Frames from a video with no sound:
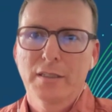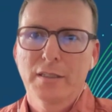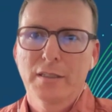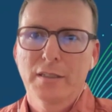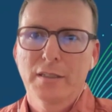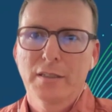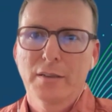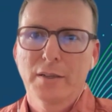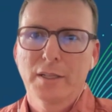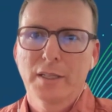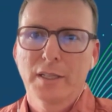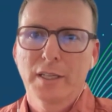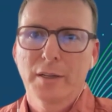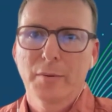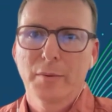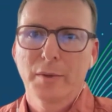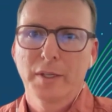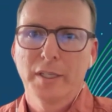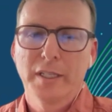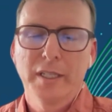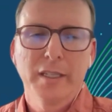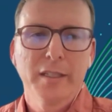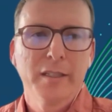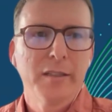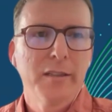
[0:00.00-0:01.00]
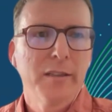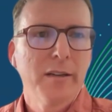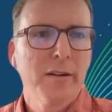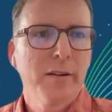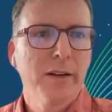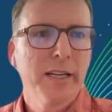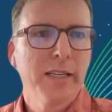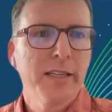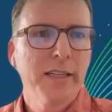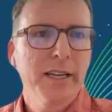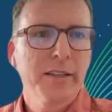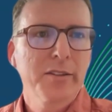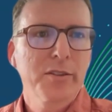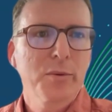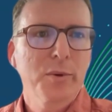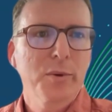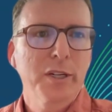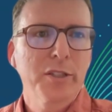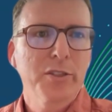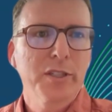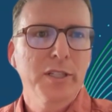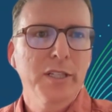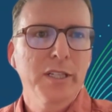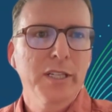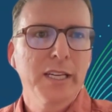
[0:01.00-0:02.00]
Oh, I think we did. All right, next
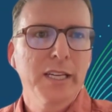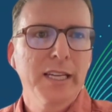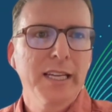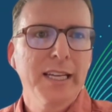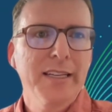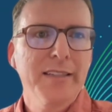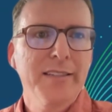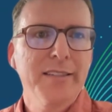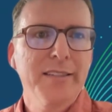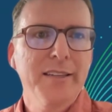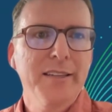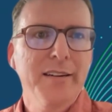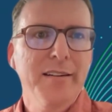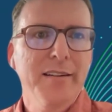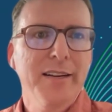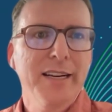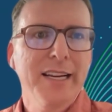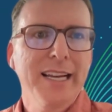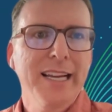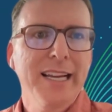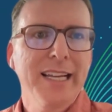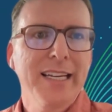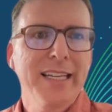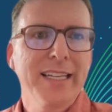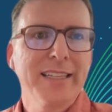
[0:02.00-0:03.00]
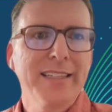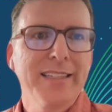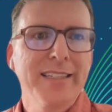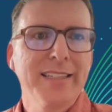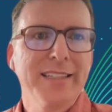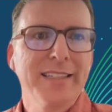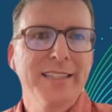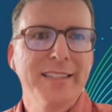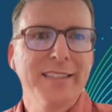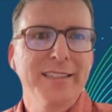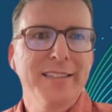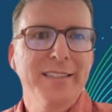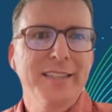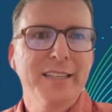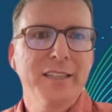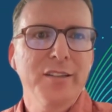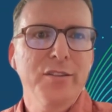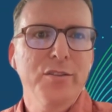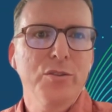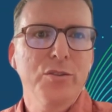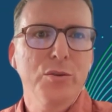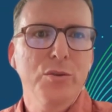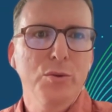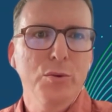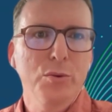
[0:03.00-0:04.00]
question. Is there an
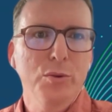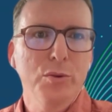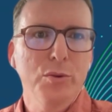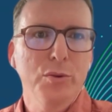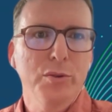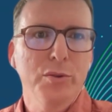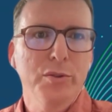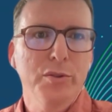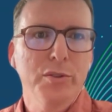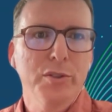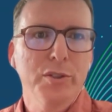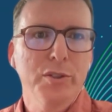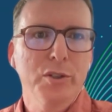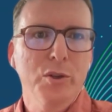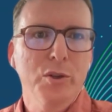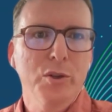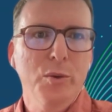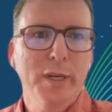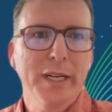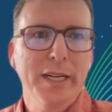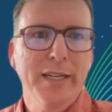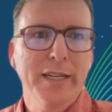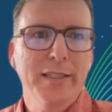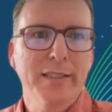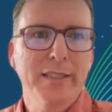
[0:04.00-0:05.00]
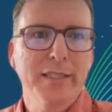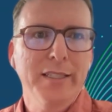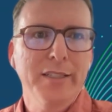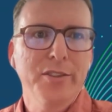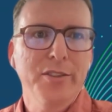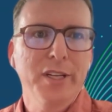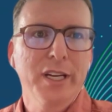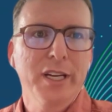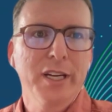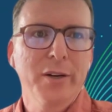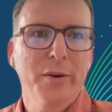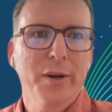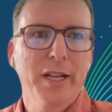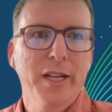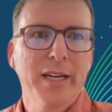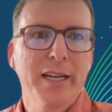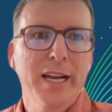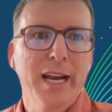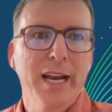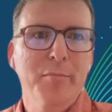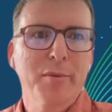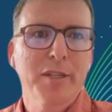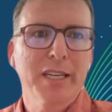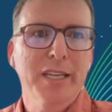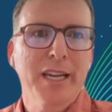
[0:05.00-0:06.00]
existing tool to quickly generate an
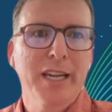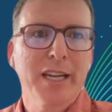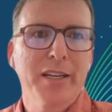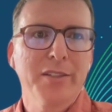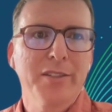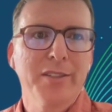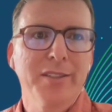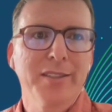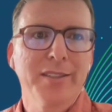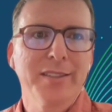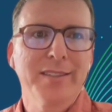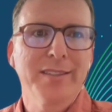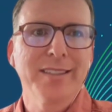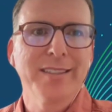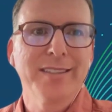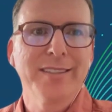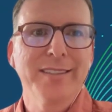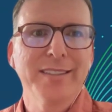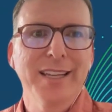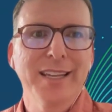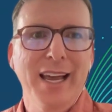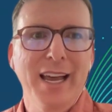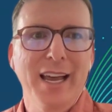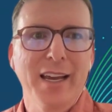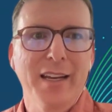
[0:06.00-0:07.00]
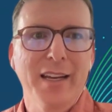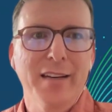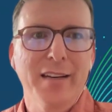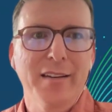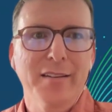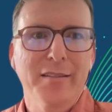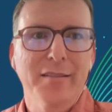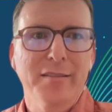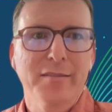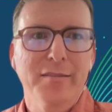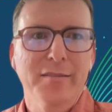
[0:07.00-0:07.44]
application's design?